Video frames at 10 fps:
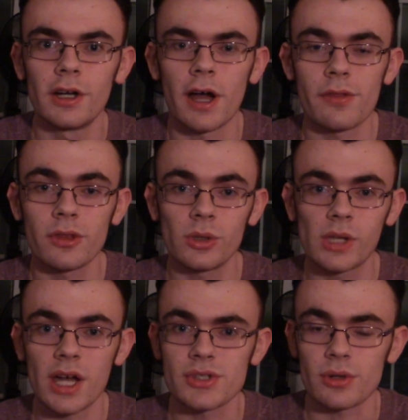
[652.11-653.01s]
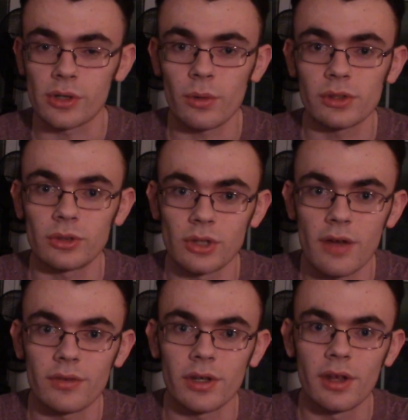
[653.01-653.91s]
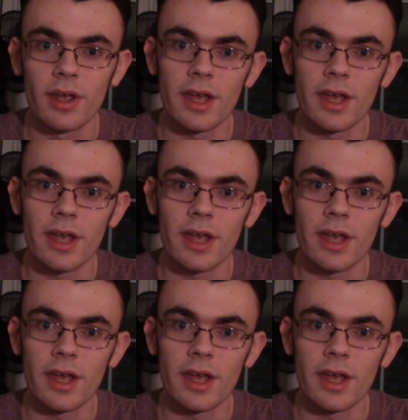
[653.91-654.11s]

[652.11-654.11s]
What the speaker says: I think you guys are going to love it.